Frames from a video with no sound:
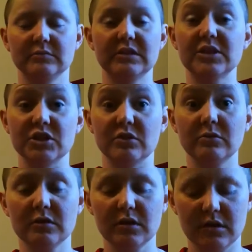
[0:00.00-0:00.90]
tissue.
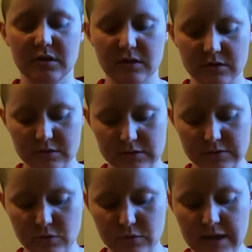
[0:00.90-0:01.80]
And they
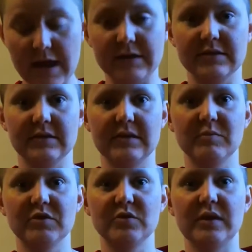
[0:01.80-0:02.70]
sew that in
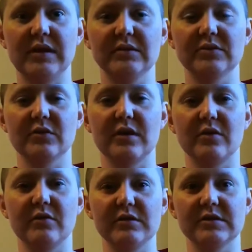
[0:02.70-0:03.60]
between, so
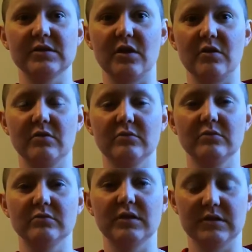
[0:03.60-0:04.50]
now this is all,
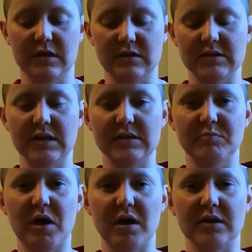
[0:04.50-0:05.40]
it's got this nice
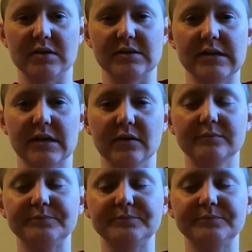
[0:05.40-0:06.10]
pocket to sit in.